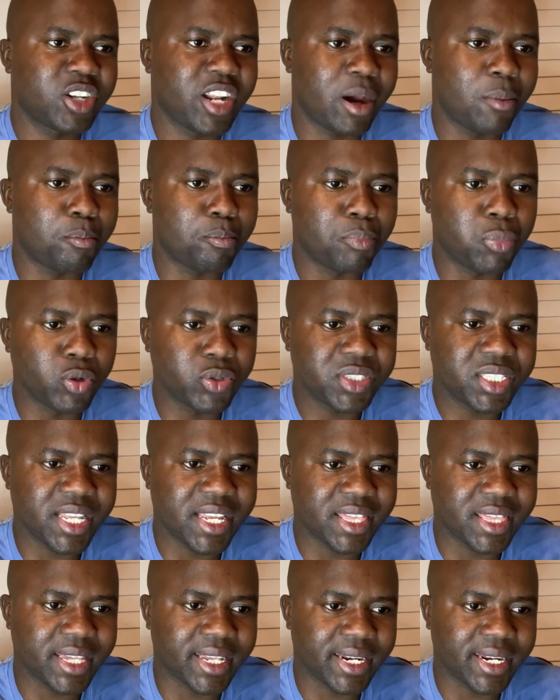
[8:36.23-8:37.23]
I'm
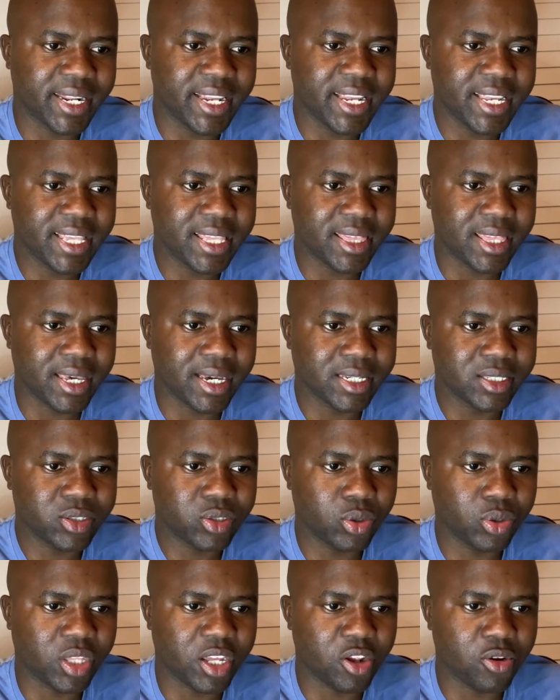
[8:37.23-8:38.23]
posting the link there
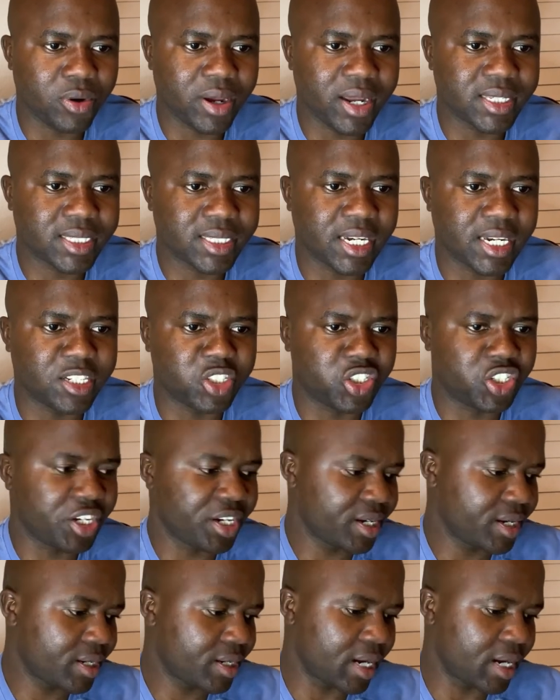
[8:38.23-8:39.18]
so that you guys can check.